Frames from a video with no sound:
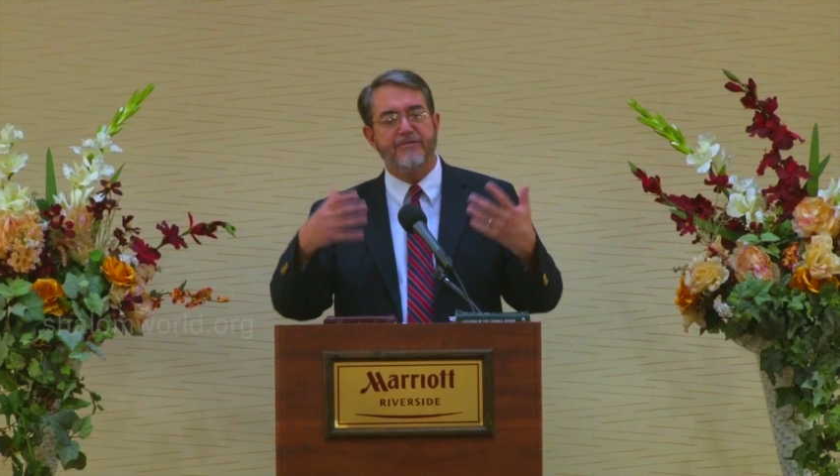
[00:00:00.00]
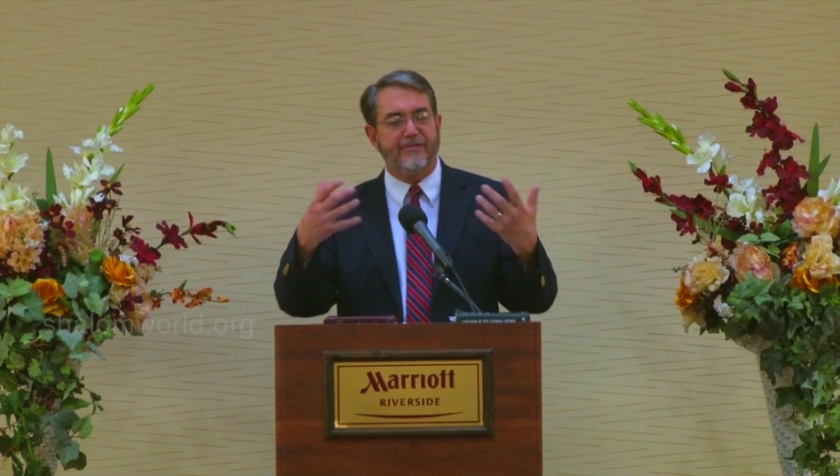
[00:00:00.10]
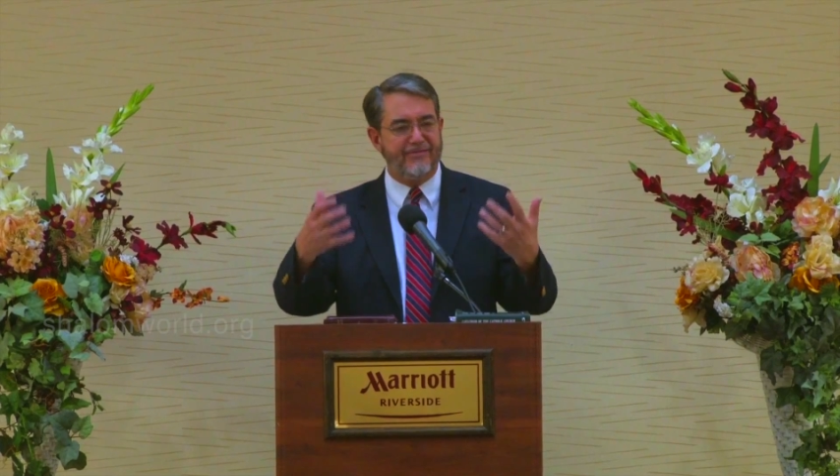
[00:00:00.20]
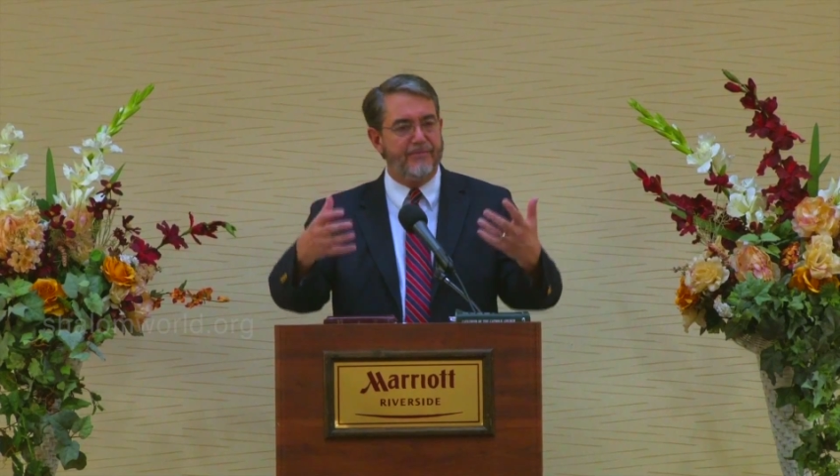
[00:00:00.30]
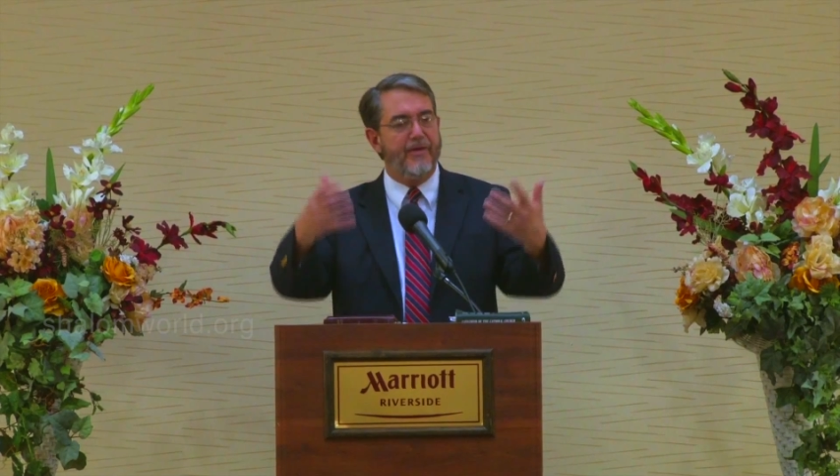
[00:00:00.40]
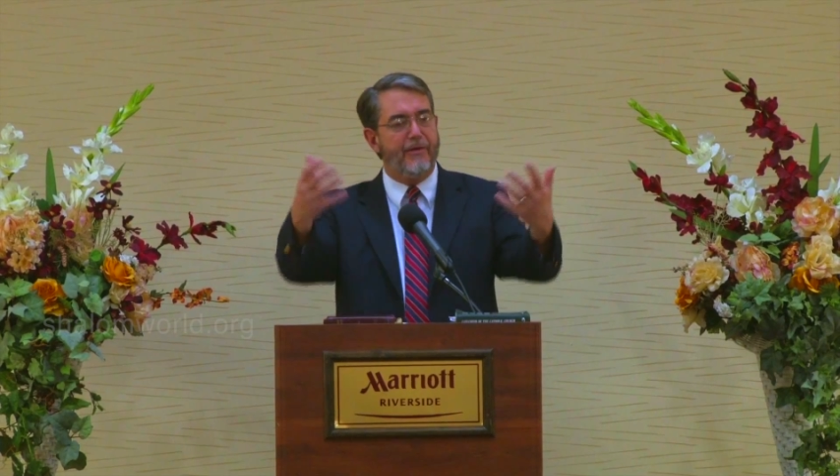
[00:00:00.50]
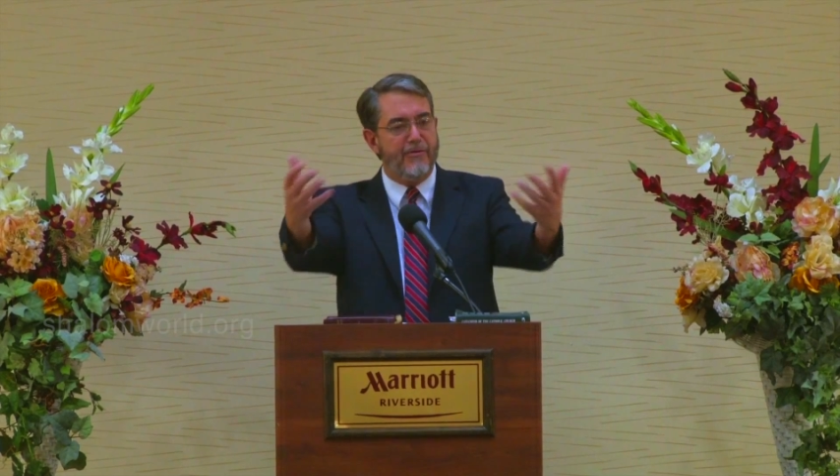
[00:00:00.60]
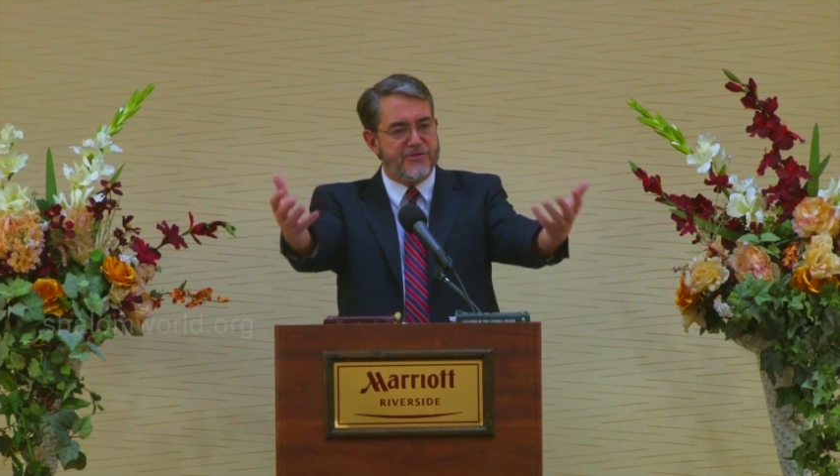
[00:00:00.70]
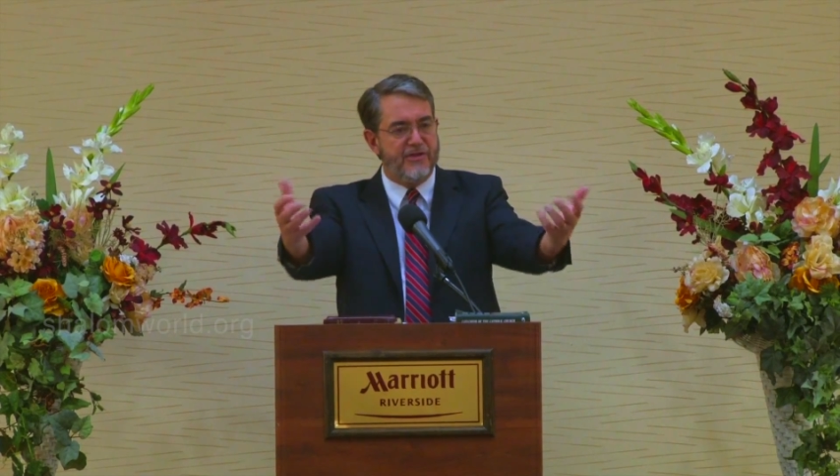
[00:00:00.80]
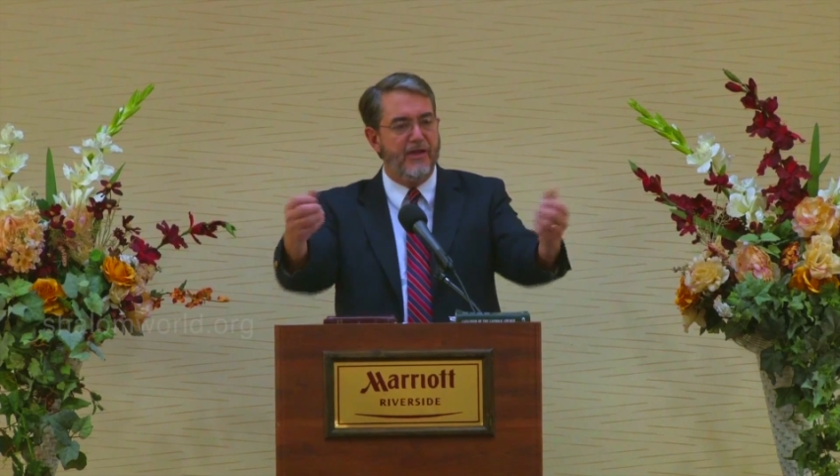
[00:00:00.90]
and the summit of the
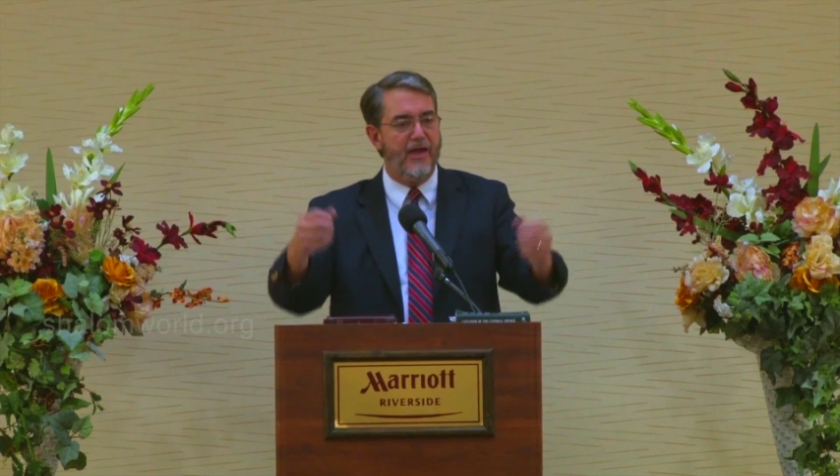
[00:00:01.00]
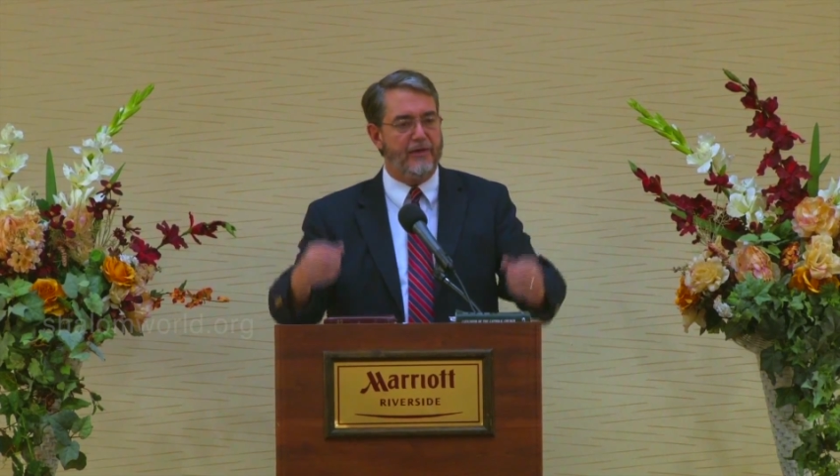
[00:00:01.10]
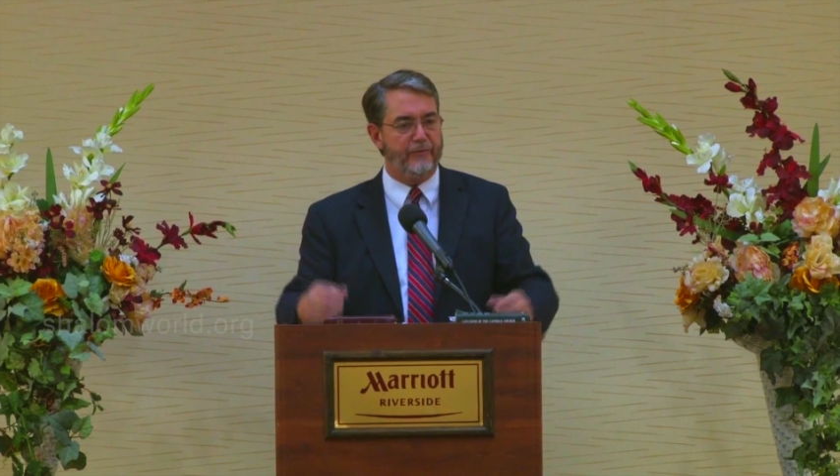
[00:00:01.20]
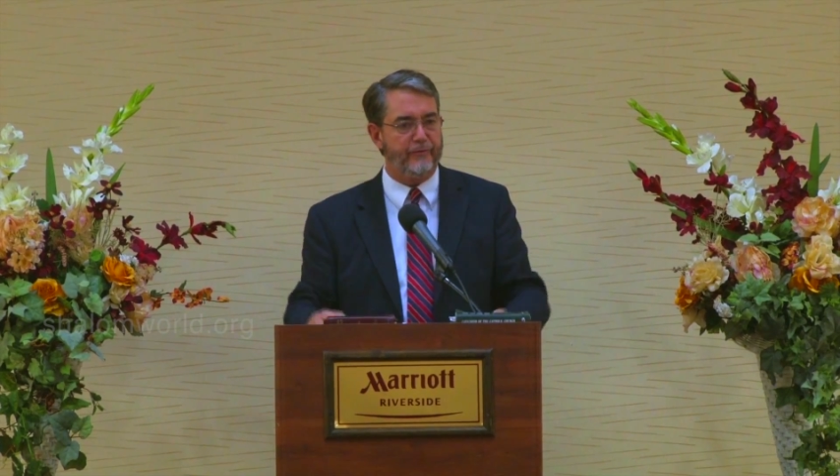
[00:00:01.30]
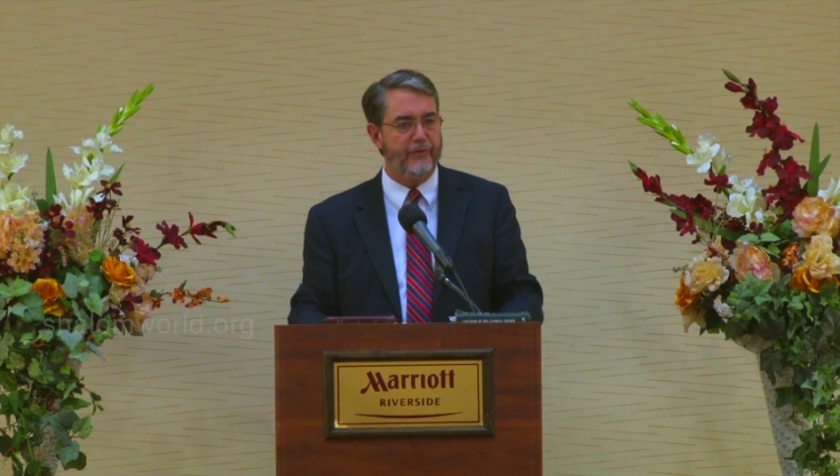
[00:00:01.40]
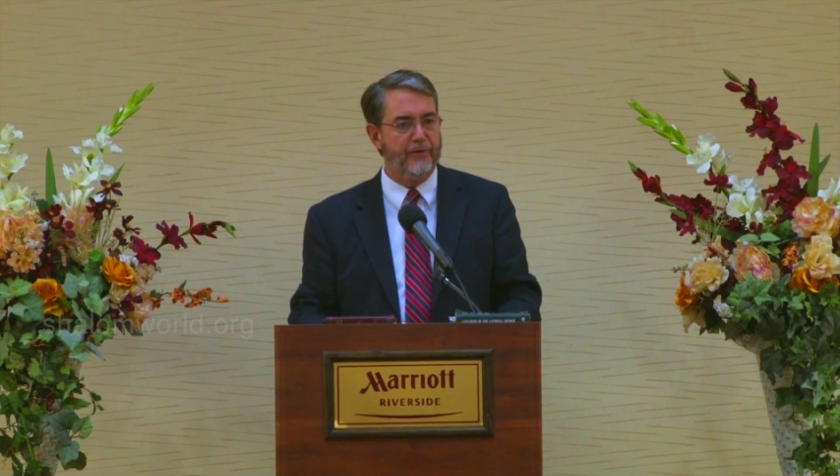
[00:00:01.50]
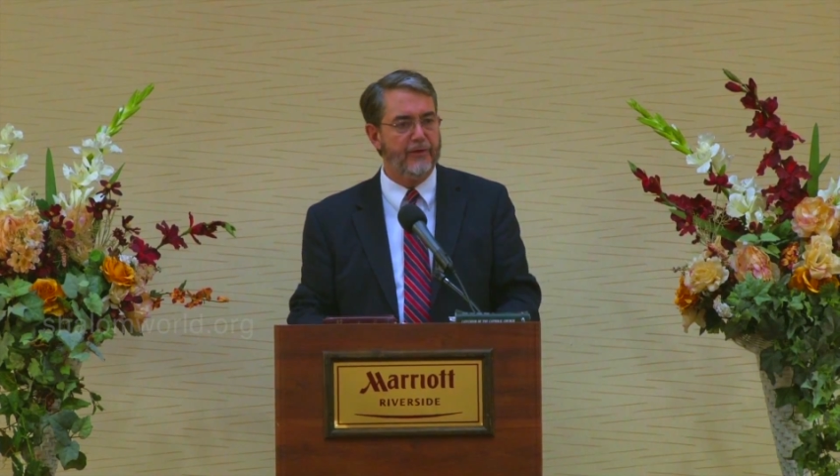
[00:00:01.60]
Christian life.